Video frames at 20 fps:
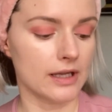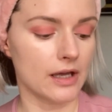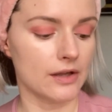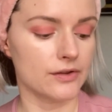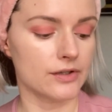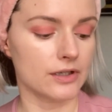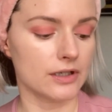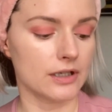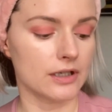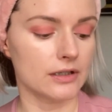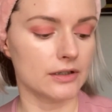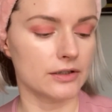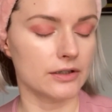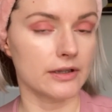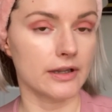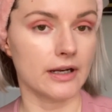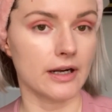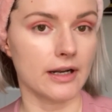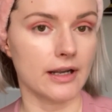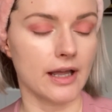other color
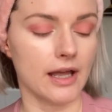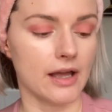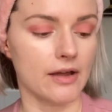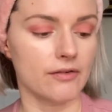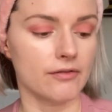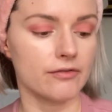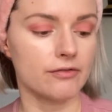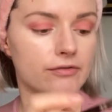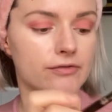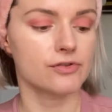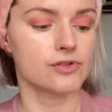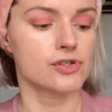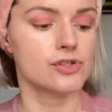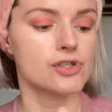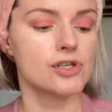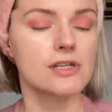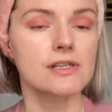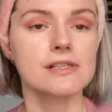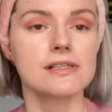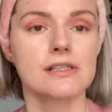that I have
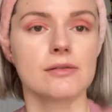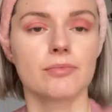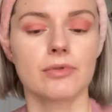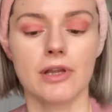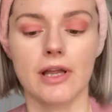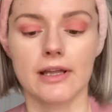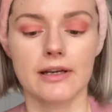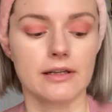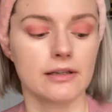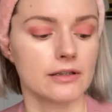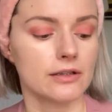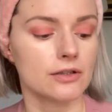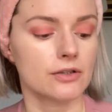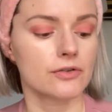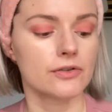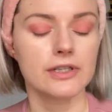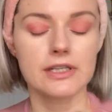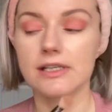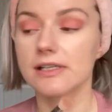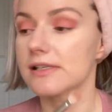just applied in the
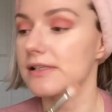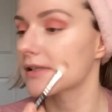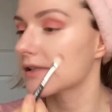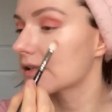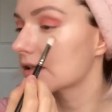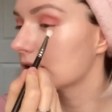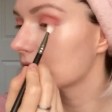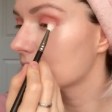crease.